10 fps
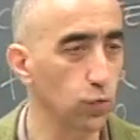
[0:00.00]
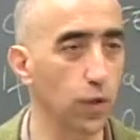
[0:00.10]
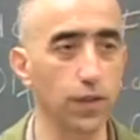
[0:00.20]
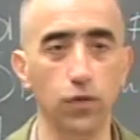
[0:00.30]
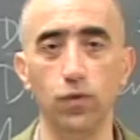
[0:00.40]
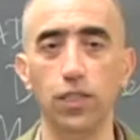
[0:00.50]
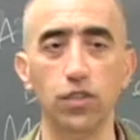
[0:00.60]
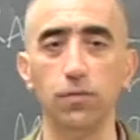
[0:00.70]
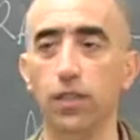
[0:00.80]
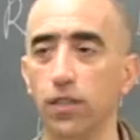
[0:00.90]
whether
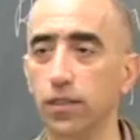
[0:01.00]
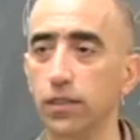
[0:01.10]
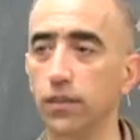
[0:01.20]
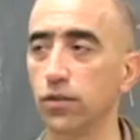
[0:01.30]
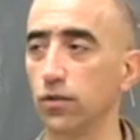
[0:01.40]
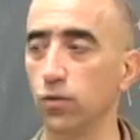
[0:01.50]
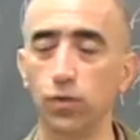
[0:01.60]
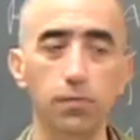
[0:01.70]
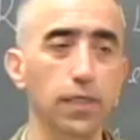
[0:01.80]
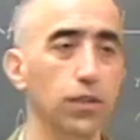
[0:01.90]
racial minorities or
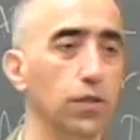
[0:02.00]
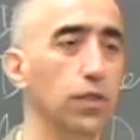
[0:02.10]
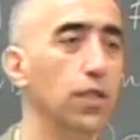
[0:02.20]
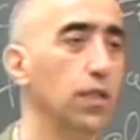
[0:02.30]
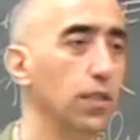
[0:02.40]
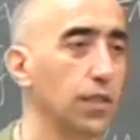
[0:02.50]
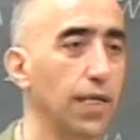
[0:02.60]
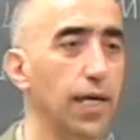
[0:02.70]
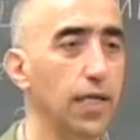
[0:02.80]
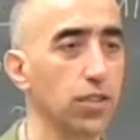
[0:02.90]
women or
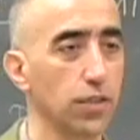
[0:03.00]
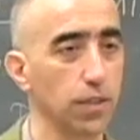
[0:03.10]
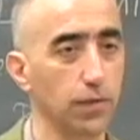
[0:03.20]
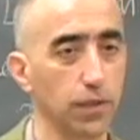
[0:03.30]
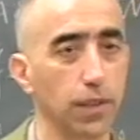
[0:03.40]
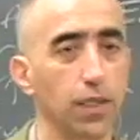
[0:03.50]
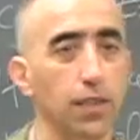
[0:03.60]
gays or something.